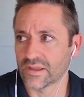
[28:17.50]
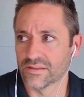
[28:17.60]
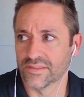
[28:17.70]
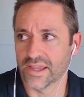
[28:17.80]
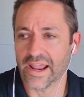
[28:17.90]

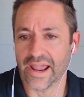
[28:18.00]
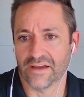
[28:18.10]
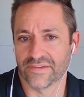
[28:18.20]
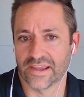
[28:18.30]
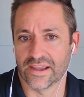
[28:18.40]
they
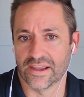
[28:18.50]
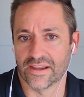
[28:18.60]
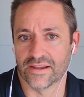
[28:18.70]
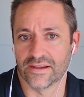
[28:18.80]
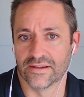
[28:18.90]
have
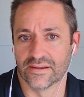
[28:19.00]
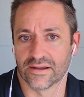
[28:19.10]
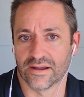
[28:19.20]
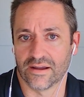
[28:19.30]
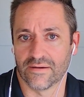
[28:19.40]
a
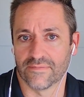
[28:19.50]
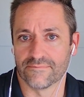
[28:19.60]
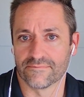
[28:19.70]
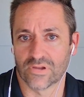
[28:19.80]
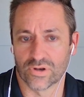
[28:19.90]

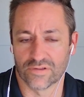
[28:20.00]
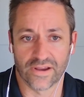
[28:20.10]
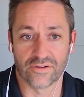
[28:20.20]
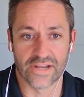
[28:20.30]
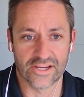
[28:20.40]

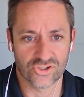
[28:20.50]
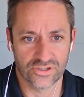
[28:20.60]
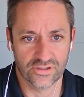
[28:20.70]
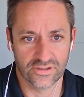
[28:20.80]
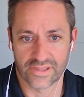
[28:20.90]

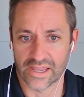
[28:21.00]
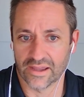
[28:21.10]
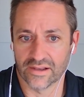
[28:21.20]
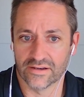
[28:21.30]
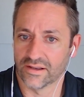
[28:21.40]
foundation
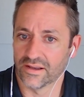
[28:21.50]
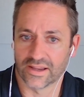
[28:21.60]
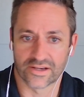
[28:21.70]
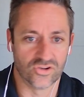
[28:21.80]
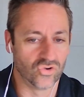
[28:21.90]
that
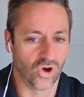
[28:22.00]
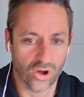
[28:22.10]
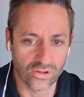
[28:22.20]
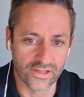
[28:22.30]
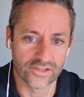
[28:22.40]

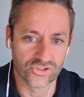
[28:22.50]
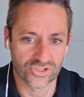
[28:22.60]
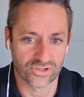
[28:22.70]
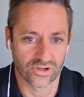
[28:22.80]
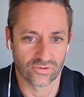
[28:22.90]

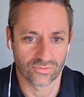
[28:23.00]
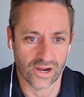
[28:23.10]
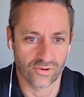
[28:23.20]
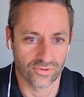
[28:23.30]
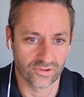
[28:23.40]
acknowledged
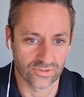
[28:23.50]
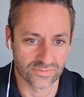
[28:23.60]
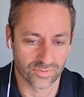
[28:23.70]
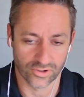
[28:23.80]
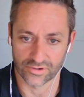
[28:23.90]
right when it was
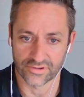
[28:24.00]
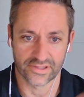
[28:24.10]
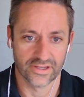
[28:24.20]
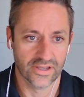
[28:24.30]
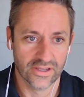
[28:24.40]

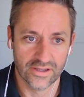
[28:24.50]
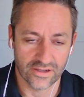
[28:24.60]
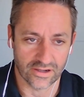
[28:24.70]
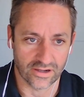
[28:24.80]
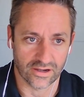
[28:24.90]
birthed.
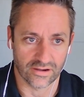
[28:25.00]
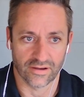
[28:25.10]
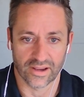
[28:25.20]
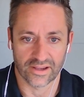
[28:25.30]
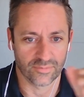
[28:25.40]
I
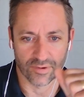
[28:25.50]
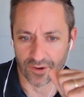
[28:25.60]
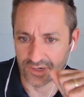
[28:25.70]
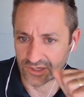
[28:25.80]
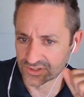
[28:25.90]
can't remember how
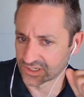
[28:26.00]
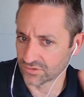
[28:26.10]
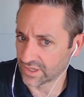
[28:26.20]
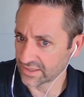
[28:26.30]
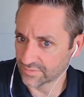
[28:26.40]
many years ago,
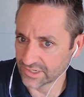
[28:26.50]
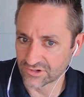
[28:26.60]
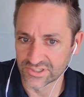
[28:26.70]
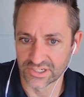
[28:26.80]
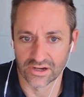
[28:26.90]
not that many
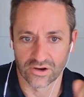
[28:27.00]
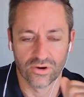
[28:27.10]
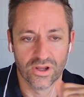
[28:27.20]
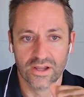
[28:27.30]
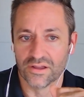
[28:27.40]
years
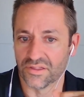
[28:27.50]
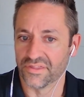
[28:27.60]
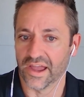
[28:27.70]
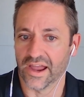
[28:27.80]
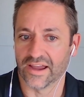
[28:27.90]
ago,
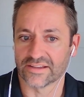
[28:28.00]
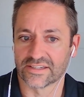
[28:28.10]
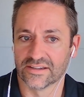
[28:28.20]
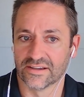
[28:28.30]
that